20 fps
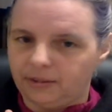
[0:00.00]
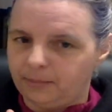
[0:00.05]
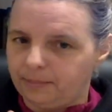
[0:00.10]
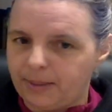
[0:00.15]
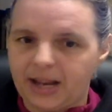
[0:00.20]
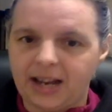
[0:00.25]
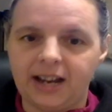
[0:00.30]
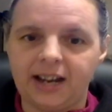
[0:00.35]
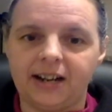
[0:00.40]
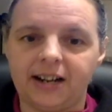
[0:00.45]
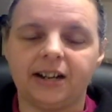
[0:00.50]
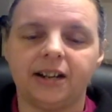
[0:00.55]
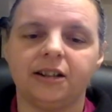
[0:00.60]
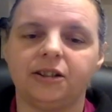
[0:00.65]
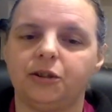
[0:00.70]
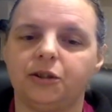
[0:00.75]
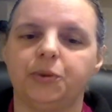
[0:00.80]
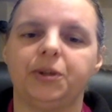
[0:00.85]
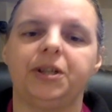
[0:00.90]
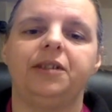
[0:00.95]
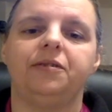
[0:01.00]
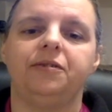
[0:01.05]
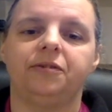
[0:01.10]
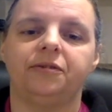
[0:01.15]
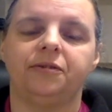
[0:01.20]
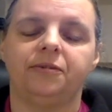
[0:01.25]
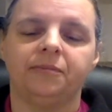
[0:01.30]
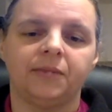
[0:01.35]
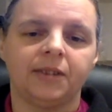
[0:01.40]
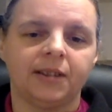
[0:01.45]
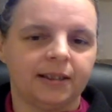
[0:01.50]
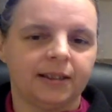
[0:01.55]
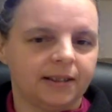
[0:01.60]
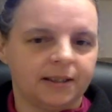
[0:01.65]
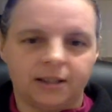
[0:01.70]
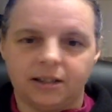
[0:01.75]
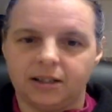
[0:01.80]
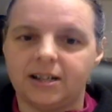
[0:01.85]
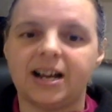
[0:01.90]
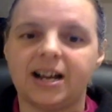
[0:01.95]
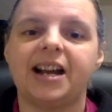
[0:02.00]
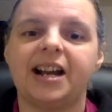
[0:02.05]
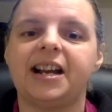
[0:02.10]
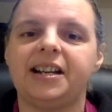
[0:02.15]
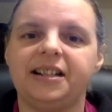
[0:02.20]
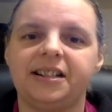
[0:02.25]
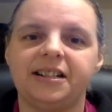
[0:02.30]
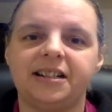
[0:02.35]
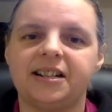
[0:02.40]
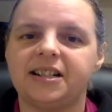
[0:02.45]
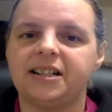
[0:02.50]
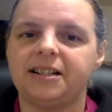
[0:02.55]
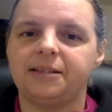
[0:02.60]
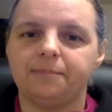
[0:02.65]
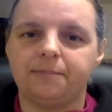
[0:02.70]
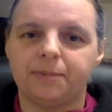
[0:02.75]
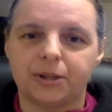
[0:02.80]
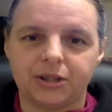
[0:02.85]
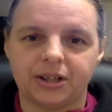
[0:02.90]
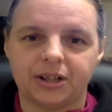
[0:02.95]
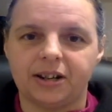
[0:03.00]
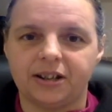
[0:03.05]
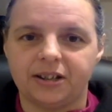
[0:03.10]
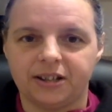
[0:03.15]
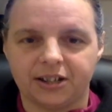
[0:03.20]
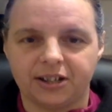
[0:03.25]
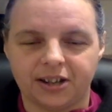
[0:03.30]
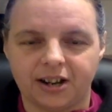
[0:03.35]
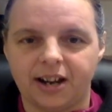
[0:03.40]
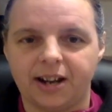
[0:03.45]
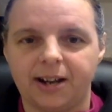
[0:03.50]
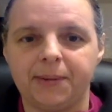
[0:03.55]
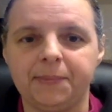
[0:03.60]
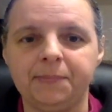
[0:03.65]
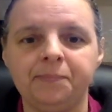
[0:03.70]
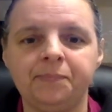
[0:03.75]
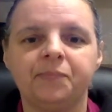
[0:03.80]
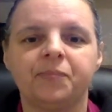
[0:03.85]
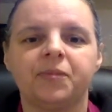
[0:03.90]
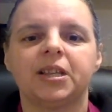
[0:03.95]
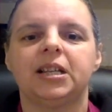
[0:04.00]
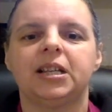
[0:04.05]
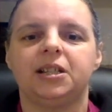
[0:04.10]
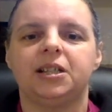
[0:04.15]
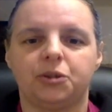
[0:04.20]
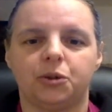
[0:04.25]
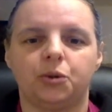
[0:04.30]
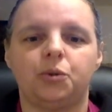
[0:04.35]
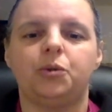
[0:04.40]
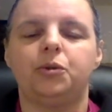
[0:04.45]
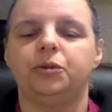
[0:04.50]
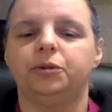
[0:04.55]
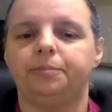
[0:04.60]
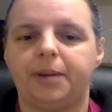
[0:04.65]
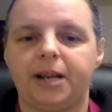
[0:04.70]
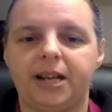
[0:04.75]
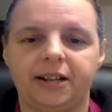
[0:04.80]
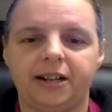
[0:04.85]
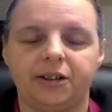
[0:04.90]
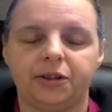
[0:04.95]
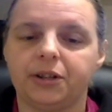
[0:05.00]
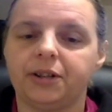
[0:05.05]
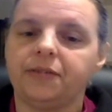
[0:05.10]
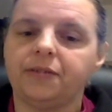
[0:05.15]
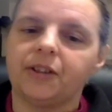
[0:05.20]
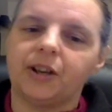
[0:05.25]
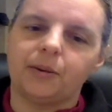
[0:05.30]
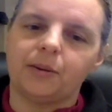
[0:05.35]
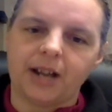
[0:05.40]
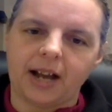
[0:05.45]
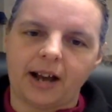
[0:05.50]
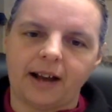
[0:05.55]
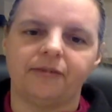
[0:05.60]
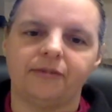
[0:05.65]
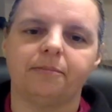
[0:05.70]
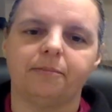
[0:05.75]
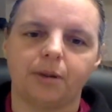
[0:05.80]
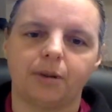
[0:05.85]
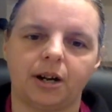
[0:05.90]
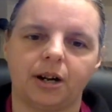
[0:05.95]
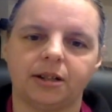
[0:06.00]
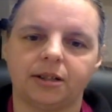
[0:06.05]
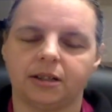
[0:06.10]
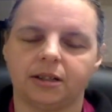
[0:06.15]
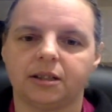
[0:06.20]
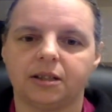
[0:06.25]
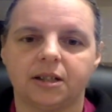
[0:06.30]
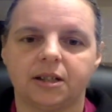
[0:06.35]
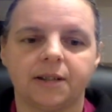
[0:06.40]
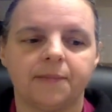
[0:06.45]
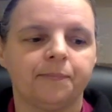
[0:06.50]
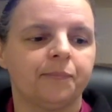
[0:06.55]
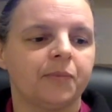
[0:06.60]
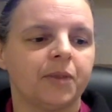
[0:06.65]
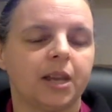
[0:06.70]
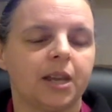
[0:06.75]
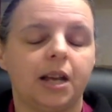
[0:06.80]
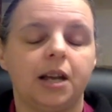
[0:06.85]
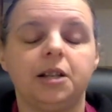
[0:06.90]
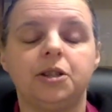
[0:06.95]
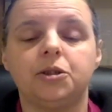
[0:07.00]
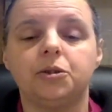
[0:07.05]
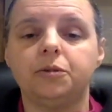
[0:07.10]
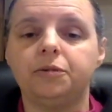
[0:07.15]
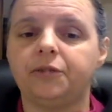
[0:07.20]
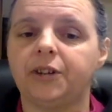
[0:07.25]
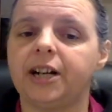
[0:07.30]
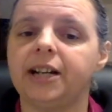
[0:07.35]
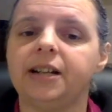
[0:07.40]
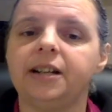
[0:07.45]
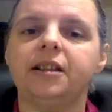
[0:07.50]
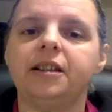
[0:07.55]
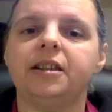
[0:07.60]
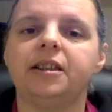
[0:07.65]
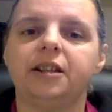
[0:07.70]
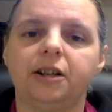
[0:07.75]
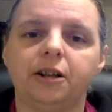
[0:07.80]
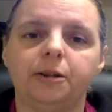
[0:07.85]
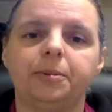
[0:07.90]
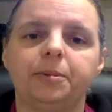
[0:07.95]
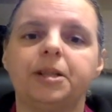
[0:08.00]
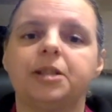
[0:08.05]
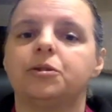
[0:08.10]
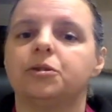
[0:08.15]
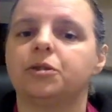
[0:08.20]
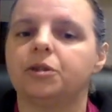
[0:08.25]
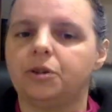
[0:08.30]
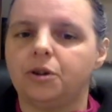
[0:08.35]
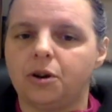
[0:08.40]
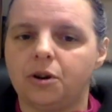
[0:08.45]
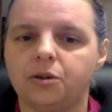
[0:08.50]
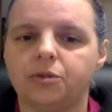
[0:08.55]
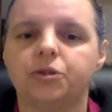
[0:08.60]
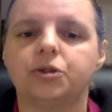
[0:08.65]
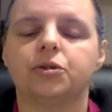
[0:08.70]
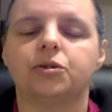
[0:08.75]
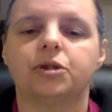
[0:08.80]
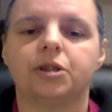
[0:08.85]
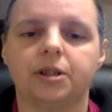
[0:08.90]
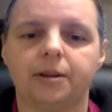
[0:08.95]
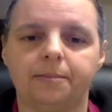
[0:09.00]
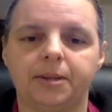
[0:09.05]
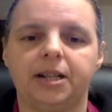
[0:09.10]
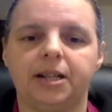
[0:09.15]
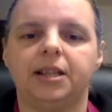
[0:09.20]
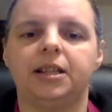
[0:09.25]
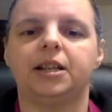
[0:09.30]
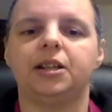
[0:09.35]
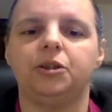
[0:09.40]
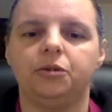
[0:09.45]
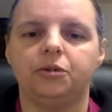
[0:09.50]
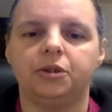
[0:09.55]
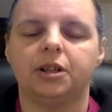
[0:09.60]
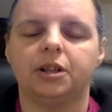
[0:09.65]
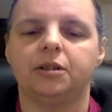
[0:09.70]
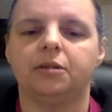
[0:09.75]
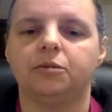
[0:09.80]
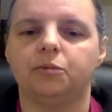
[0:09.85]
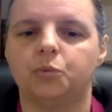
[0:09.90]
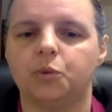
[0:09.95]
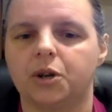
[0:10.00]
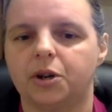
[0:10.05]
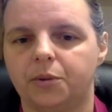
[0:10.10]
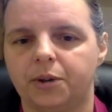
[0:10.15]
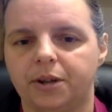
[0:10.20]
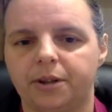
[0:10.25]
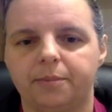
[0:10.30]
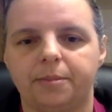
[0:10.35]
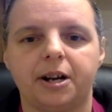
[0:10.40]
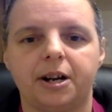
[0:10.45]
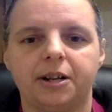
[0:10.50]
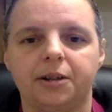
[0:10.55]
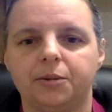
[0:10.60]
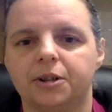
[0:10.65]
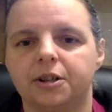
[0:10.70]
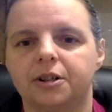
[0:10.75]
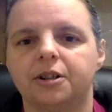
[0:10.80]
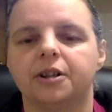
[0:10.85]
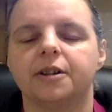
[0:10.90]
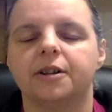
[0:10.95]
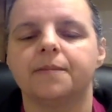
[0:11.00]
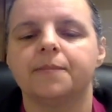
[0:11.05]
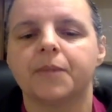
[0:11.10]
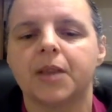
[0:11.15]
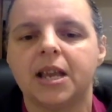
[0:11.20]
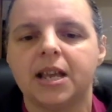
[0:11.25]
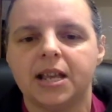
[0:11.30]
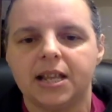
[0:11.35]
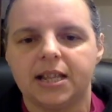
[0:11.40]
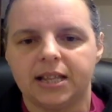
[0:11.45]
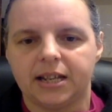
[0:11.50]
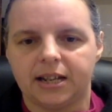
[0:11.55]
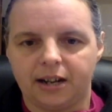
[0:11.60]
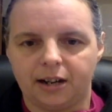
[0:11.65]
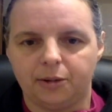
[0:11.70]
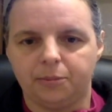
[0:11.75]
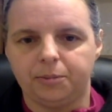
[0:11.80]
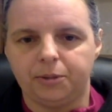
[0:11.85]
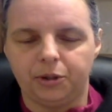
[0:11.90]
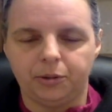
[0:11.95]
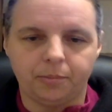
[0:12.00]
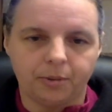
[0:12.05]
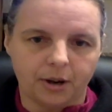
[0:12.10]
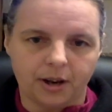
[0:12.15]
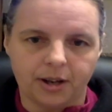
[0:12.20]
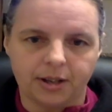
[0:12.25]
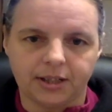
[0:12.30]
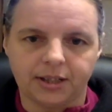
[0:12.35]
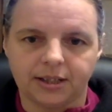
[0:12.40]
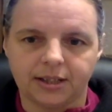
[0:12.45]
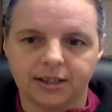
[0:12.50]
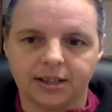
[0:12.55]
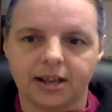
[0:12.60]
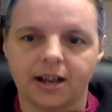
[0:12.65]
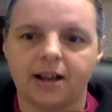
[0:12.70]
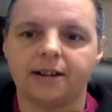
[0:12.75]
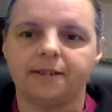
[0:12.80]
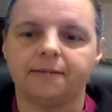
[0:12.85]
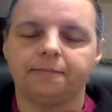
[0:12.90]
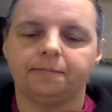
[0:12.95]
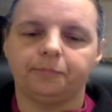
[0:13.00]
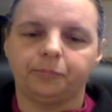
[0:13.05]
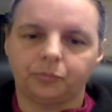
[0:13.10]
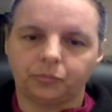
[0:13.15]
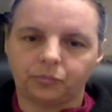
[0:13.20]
pain and grief. 99% of the time, it's old pain and grief that we haven't processed. And so finding a therapist or a coach or somebody that you can work with, body worker, that helps you process that